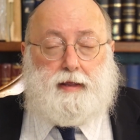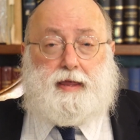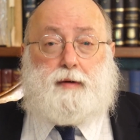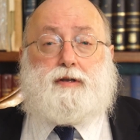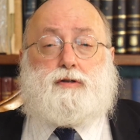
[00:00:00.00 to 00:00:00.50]

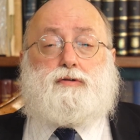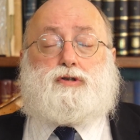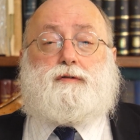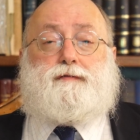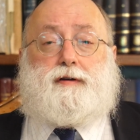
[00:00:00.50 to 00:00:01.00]
that when you do
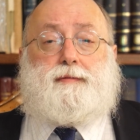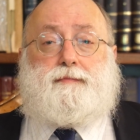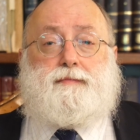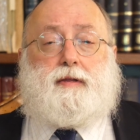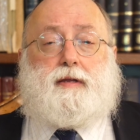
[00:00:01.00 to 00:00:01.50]
tshuva,
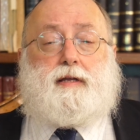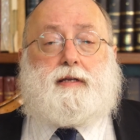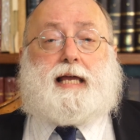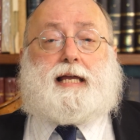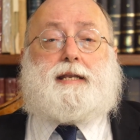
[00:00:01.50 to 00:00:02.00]

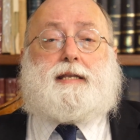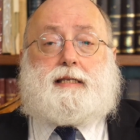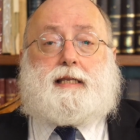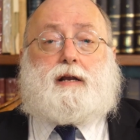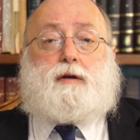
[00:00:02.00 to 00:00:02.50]

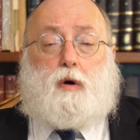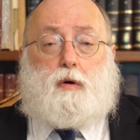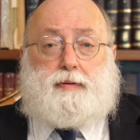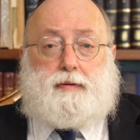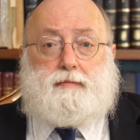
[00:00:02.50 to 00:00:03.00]
it's like a
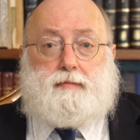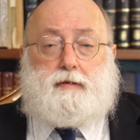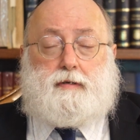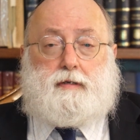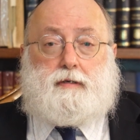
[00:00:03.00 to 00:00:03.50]
rope.
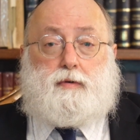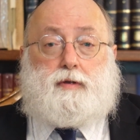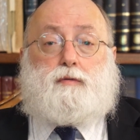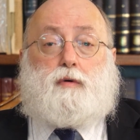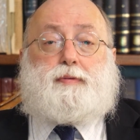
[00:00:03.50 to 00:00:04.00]

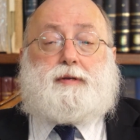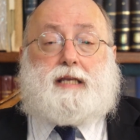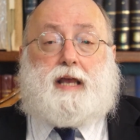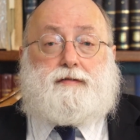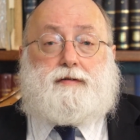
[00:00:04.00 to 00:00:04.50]
When the rope is
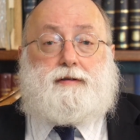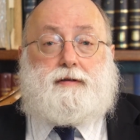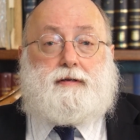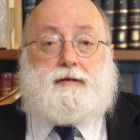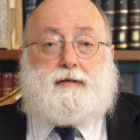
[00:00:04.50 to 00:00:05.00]
severed,
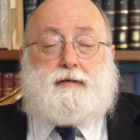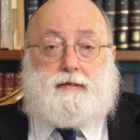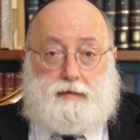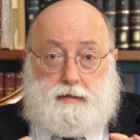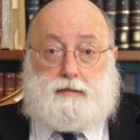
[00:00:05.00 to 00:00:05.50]

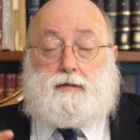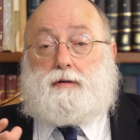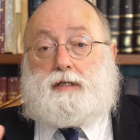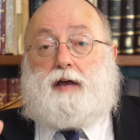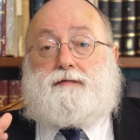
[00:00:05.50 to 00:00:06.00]
so
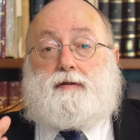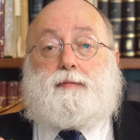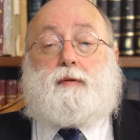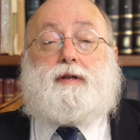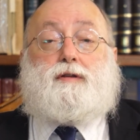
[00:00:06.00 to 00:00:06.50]
it's severed.
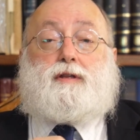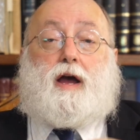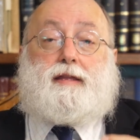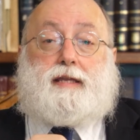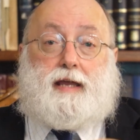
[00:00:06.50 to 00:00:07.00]
But when you
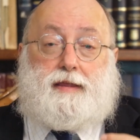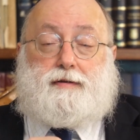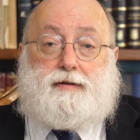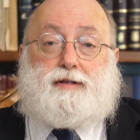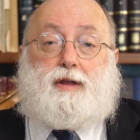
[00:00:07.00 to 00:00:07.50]
tie it
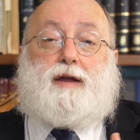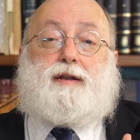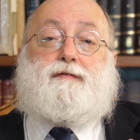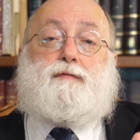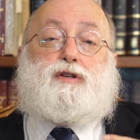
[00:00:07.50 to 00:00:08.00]
together, you tie it
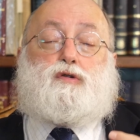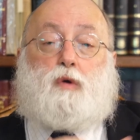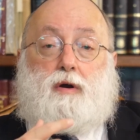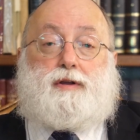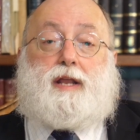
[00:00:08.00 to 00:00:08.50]
even
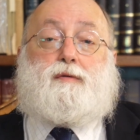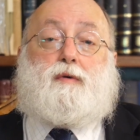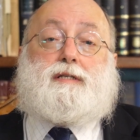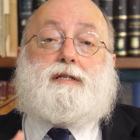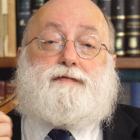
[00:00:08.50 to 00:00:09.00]
stronger than it
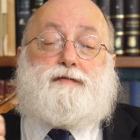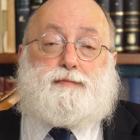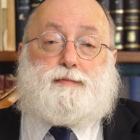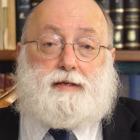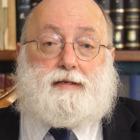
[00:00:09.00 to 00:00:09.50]
was in the
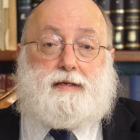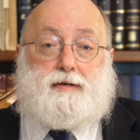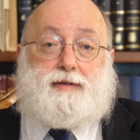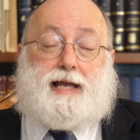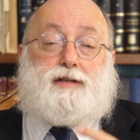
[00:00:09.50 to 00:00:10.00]
first place,
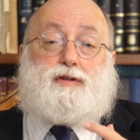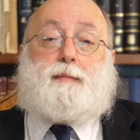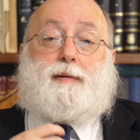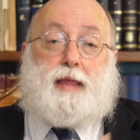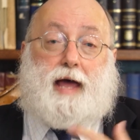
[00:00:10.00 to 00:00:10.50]
like a
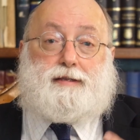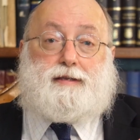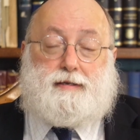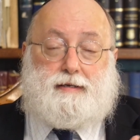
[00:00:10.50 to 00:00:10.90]
double knot.